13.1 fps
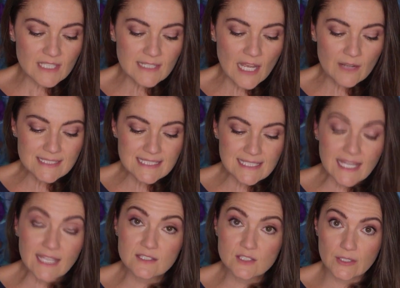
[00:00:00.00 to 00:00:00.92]
Now, in
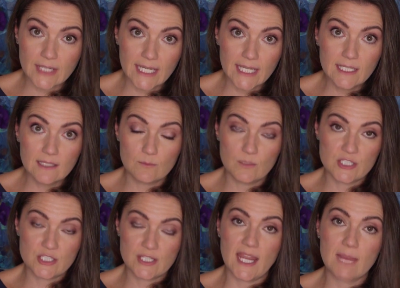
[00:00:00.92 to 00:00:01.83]
Sanskrit,
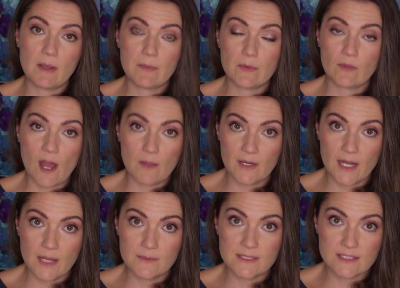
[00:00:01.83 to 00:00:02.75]
which came up a lot when
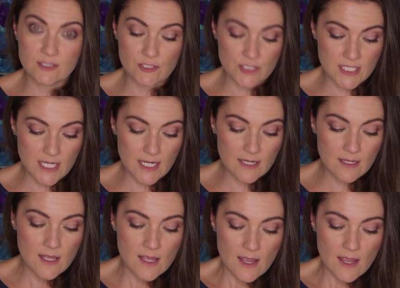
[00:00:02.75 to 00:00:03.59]
I was searching,